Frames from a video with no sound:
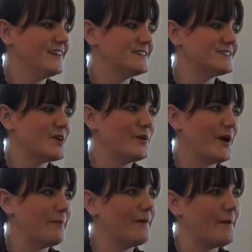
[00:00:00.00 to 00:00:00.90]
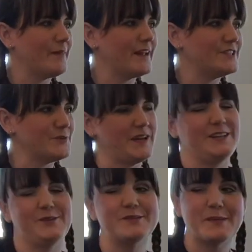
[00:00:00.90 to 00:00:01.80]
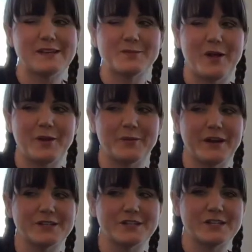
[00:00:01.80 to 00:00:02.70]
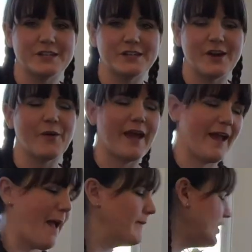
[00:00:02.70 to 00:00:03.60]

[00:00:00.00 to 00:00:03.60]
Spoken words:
so I'm like, do I use my smaller brush? Okay, I'm